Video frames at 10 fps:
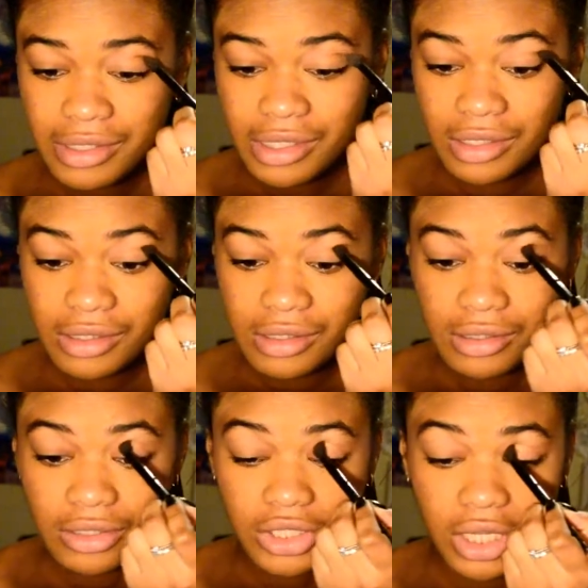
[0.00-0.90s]
these
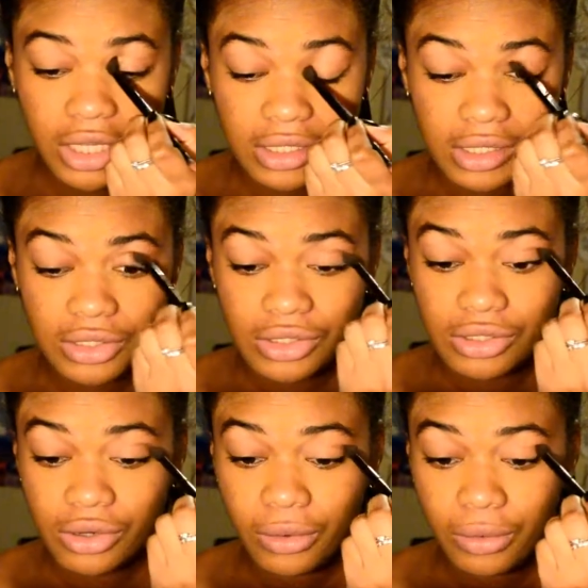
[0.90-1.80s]
shades? I just
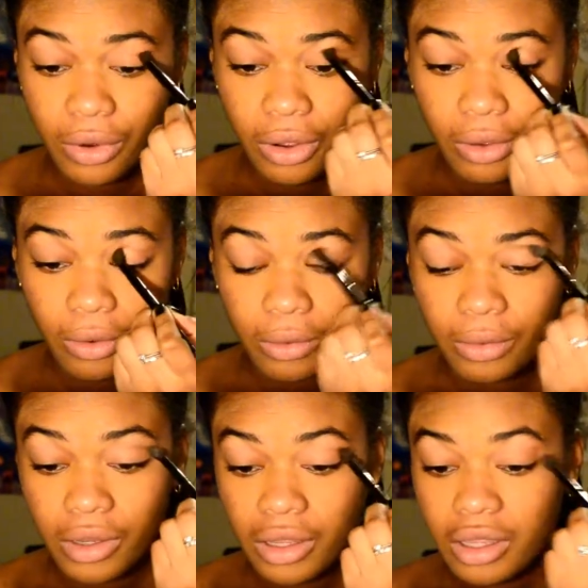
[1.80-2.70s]
don't
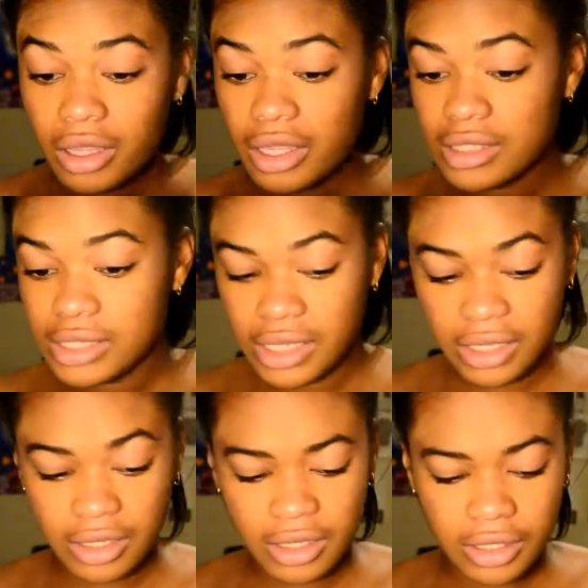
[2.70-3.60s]
know. It's like
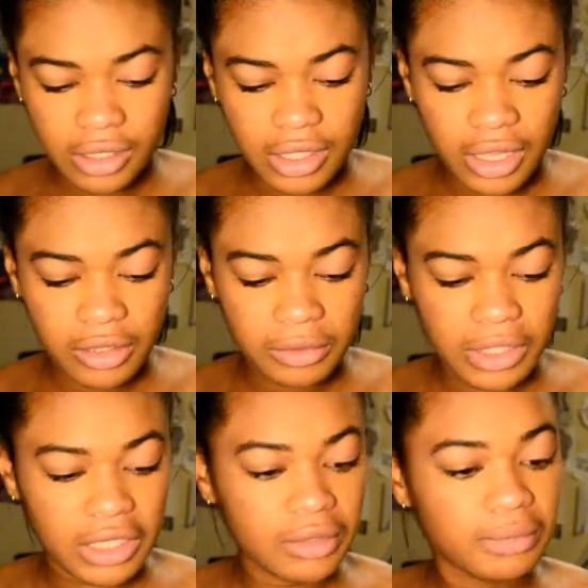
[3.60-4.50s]
a
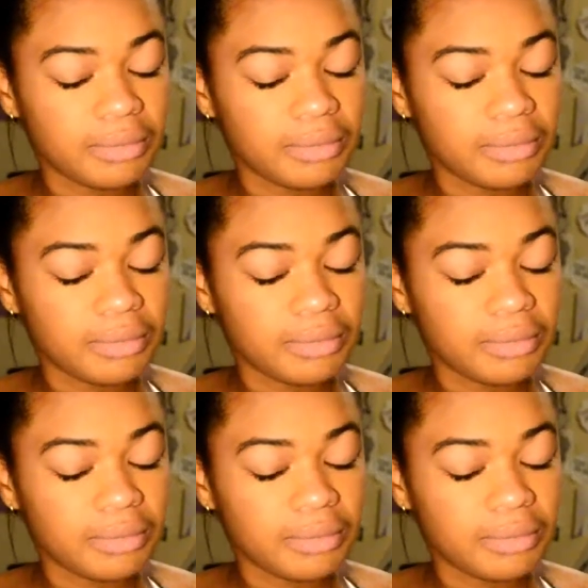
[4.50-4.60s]
yellowy